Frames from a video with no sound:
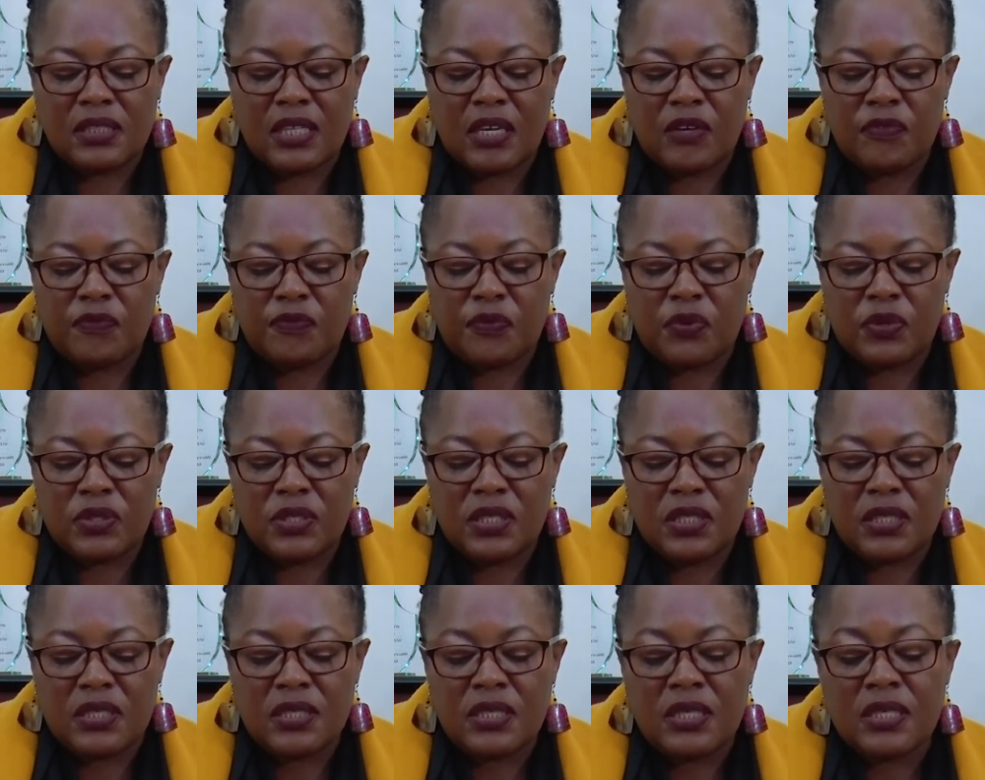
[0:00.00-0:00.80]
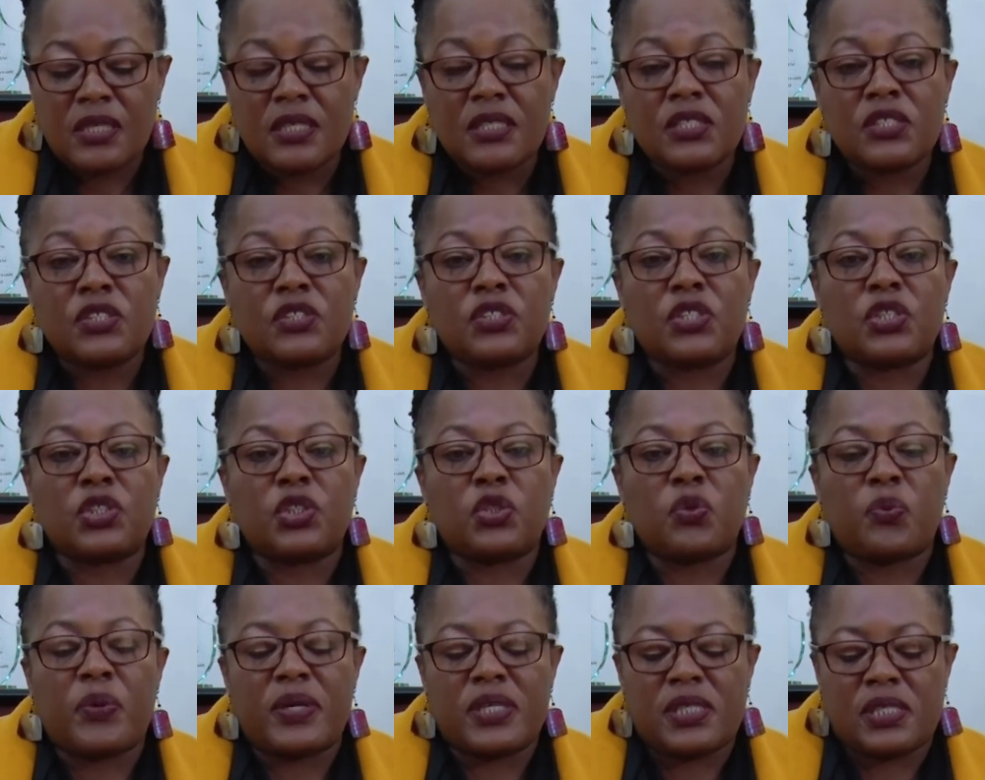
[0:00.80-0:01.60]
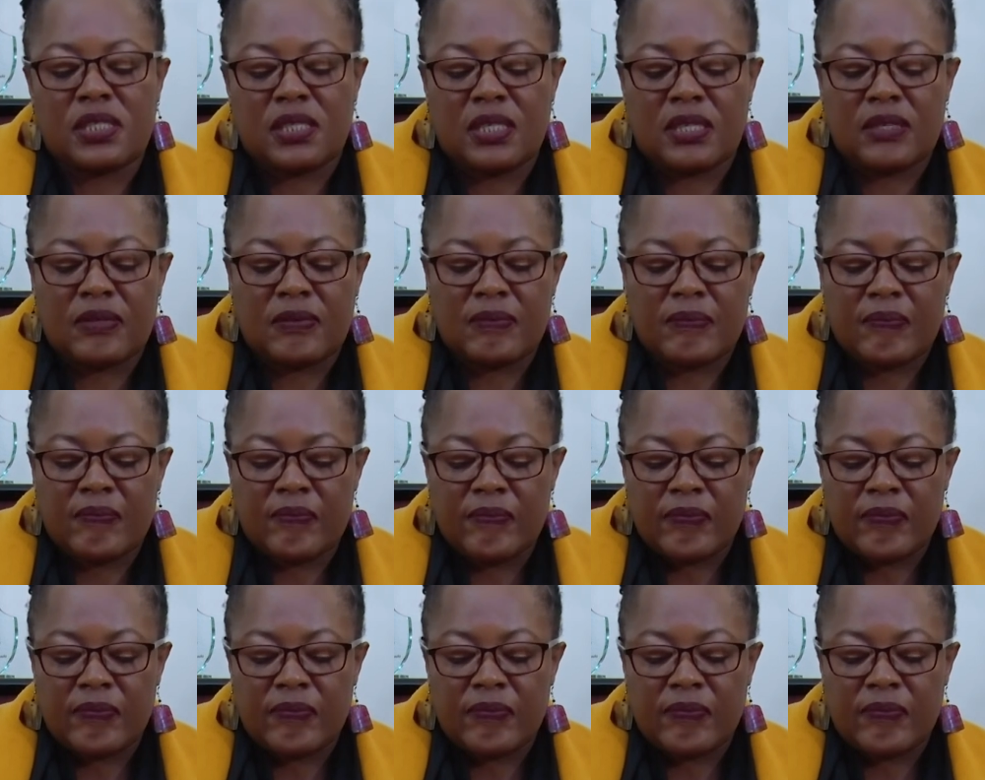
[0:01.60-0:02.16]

unfolding situation.